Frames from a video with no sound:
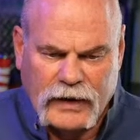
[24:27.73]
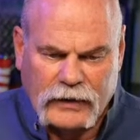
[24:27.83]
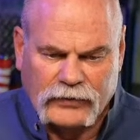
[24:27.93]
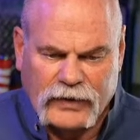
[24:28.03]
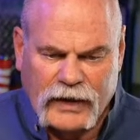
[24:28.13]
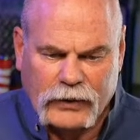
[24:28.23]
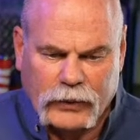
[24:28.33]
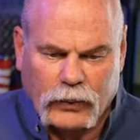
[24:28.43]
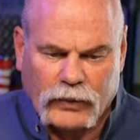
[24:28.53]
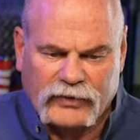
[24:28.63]
Donald's
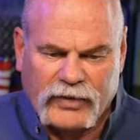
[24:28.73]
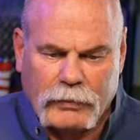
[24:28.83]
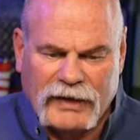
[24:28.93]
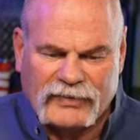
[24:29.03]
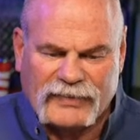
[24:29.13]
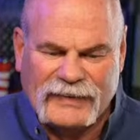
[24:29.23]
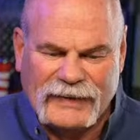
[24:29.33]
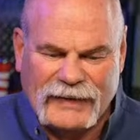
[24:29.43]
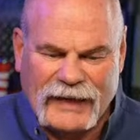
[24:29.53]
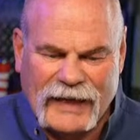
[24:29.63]
angry. What is the best
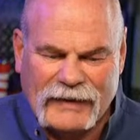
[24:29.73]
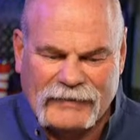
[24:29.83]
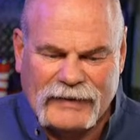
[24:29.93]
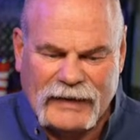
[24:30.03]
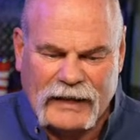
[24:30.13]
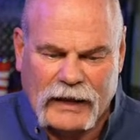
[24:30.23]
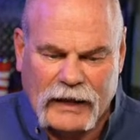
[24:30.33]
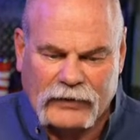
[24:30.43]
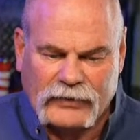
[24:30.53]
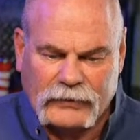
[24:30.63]
D&D
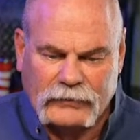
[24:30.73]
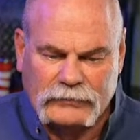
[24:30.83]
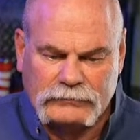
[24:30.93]
class?